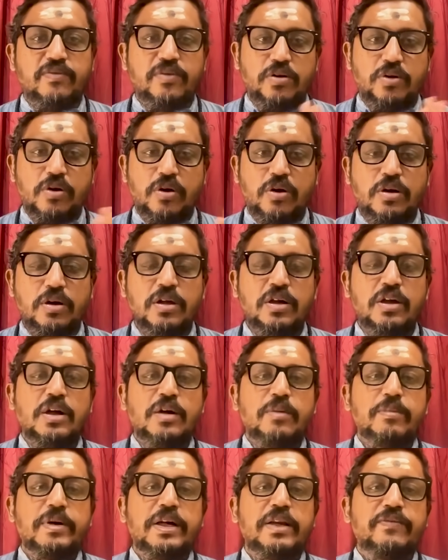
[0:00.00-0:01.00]
or wrong,
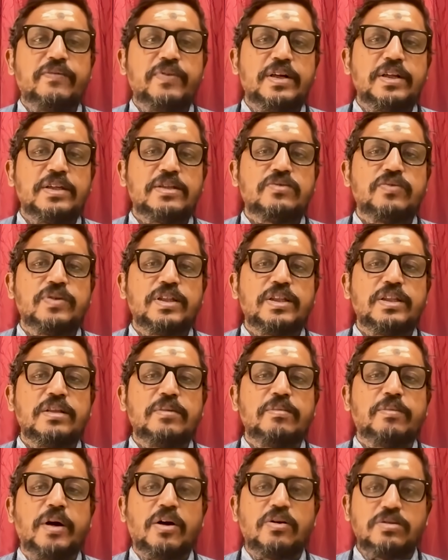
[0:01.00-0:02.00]
but if it is within
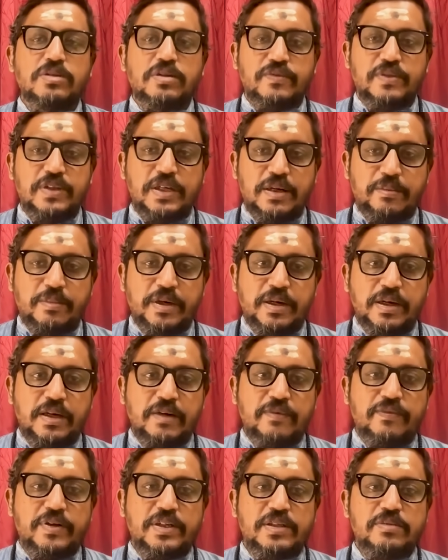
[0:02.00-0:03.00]
the bounds of dharma,
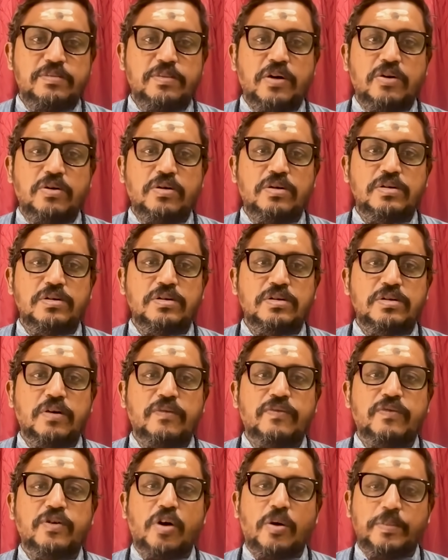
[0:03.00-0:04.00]
if it is bound
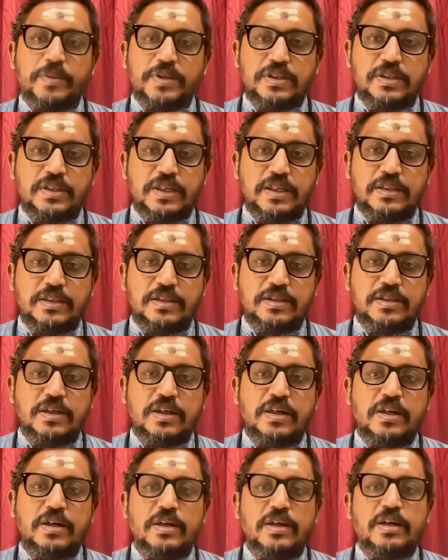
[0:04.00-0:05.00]
of common sense,
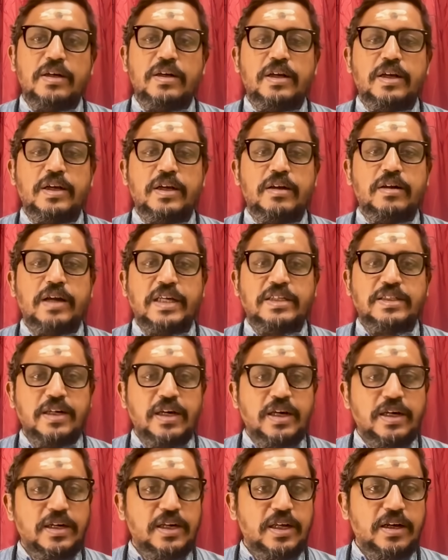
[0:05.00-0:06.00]

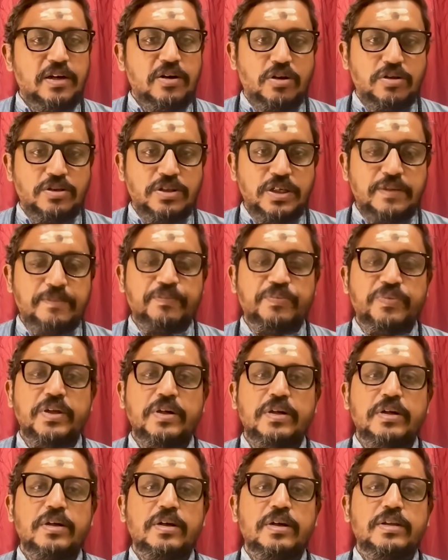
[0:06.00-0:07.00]
rationality and logic,
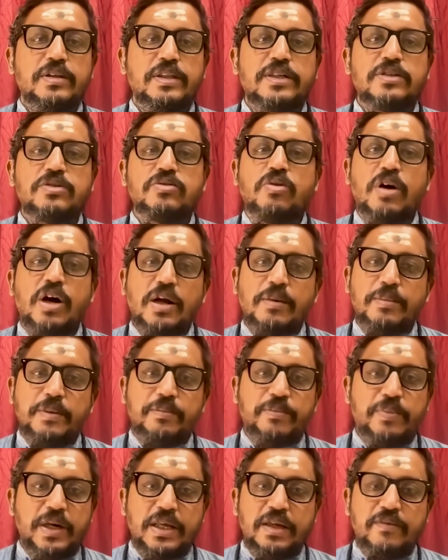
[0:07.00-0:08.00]
there is no harm in
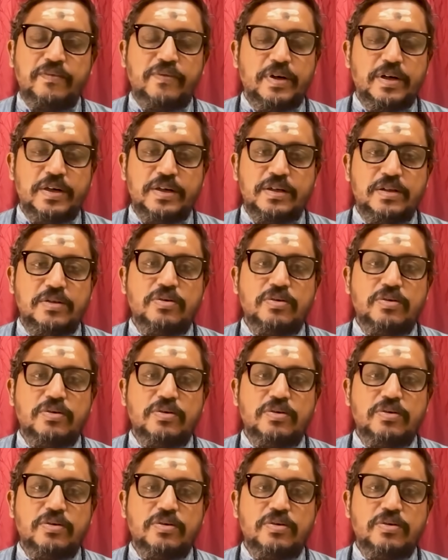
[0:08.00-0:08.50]
praying for it.